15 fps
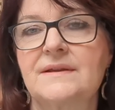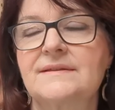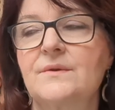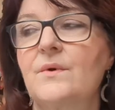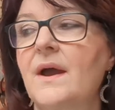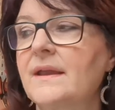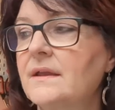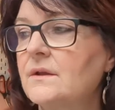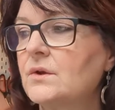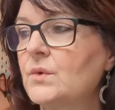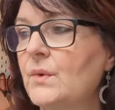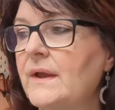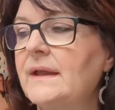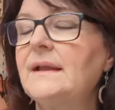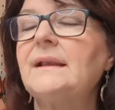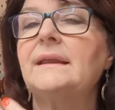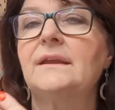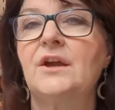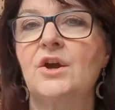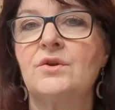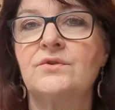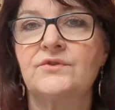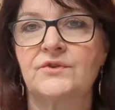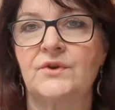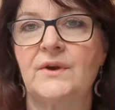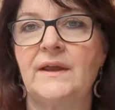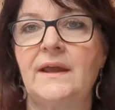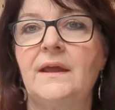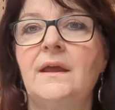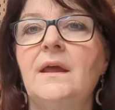so I can quickly go
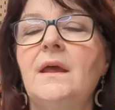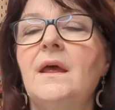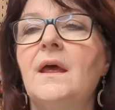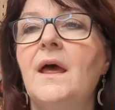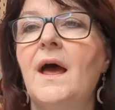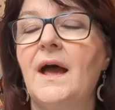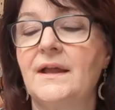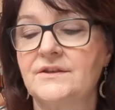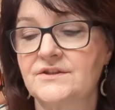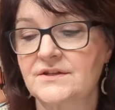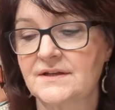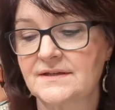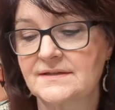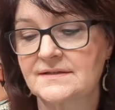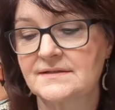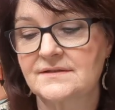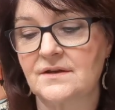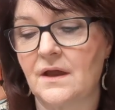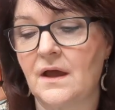through it and just